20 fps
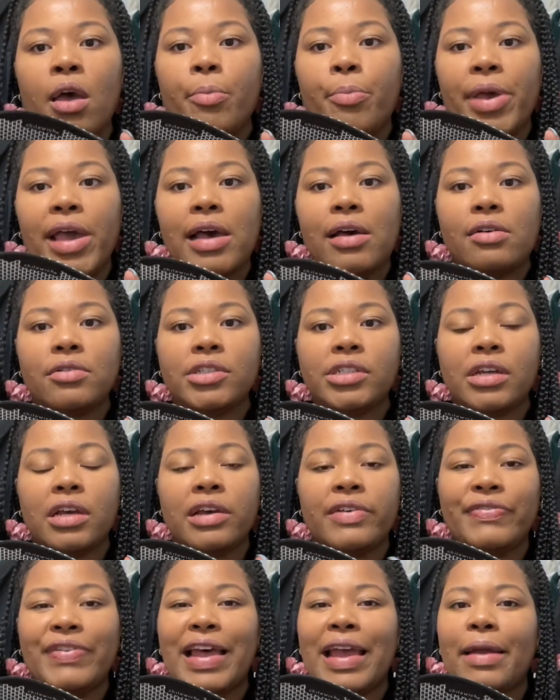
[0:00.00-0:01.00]
pouch
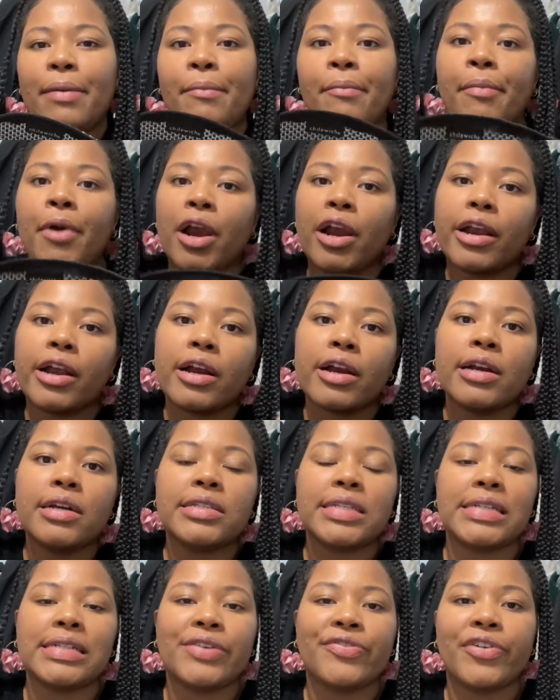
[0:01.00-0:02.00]
of like
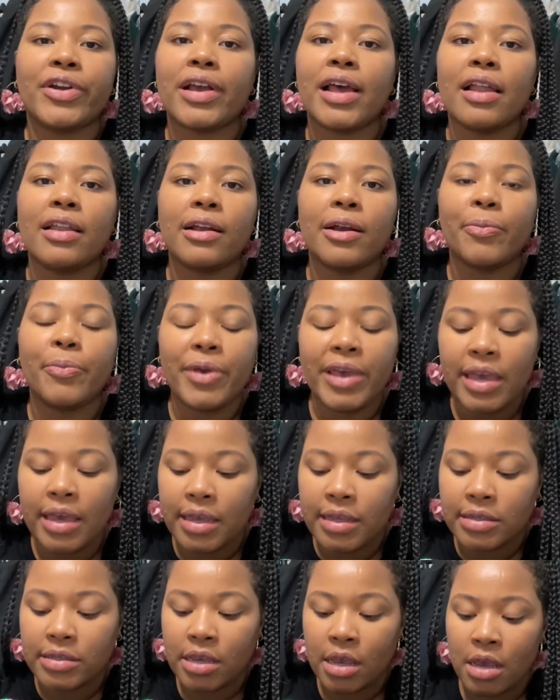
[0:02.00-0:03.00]
markers and different color
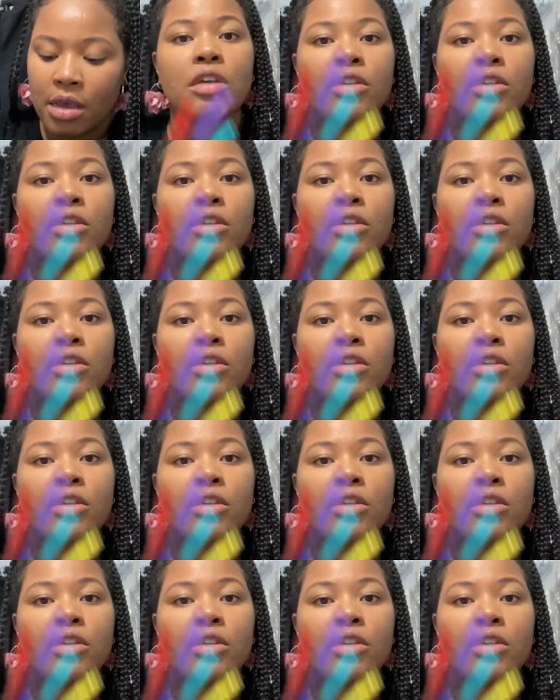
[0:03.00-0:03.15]
pens.